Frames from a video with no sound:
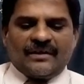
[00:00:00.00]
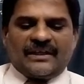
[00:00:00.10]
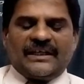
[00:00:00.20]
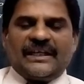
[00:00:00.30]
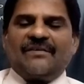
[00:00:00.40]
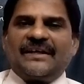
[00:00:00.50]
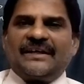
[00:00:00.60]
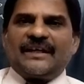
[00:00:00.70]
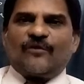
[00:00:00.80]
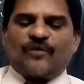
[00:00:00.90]
He lived in
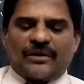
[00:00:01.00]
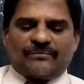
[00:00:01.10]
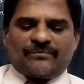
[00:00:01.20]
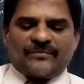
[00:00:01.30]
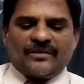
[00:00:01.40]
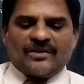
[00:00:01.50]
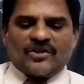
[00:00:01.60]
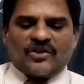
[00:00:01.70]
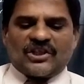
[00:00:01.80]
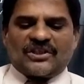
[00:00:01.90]
India from
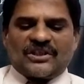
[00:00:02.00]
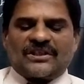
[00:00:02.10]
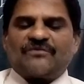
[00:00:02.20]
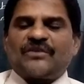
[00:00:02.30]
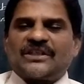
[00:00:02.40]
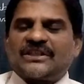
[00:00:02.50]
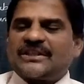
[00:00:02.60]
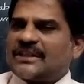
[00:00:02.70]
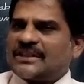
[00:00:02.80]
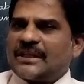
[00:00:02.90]

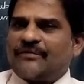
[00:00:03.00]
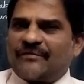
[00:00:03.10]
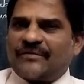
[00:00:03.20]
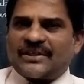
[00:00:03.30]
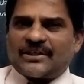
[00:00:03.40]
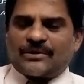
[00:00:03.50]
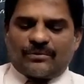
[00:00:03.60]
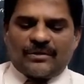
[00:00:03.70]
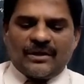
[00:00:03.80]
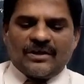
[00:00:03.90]
1656
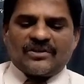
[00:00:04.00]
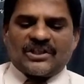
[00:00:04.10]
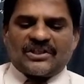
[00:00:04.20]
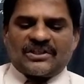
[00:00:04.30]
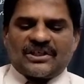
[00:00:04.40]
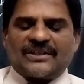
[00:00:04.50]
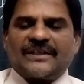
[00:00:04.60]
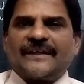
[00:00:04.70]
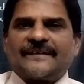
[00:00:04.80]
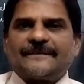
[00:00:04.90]
to
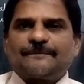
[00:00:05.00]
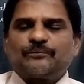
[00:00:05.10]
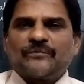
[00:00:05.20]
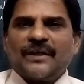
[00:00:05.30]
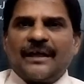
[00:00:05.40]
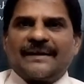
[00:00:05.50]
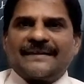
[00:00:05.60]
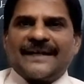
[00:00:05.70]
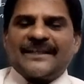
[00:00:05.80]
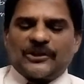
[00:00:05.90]
1668 and
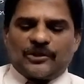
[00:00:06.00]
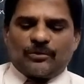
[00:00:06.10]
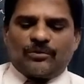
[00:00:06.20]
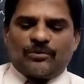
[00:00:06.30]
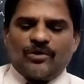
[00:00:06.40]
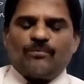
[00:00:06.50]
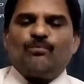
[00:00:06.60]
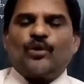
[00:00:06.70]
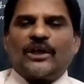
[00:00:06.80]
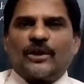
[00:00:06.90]
attached to
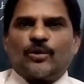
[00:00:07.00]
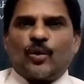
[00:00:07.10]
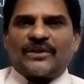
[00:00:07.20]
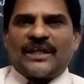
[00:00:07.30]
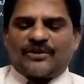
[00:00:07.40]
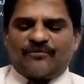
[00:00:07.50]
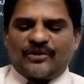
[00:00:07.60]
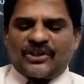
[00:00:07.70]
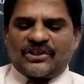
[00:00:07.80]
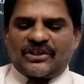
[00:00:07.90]
Mughal court as
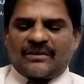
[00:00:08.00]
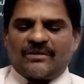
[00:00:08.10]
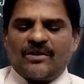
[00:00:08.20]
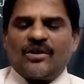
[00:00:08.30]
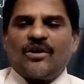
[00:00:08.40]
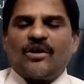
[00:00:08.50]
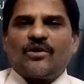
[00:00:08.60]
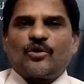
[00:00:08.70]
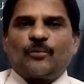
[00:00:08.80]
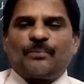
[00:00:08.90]
physician
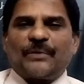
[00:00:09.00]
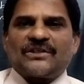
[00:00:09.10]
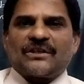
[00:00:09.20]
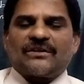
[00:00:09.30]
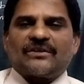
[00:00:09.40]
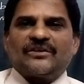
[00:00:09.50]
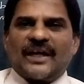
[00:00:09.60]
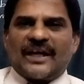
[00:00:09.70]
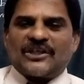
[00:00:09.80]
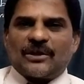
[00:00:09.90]
to Prince
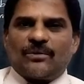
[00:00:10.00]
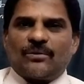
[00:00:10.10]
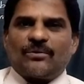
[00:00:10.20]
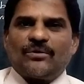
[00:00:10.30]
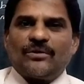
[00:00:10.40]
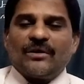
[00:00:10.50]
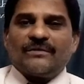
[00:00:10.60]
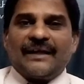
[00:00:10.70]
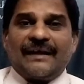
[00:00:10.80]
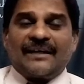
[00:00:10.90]
Dara Shikoh,
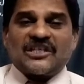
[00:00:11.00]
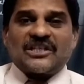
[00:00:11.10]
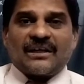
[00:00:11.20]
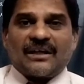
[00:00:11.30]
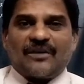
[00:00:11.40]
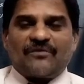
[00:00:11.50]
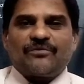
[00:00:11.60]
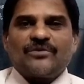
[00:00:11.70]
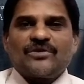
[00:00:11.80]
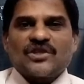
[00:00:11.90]
the eldest son of
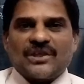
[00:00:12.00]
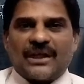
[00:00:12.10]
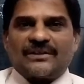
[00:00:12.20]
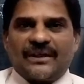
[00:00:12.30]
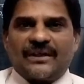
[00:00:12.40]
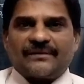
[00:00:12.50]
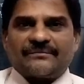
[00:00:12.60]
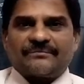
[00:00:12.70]
Shah Jahan.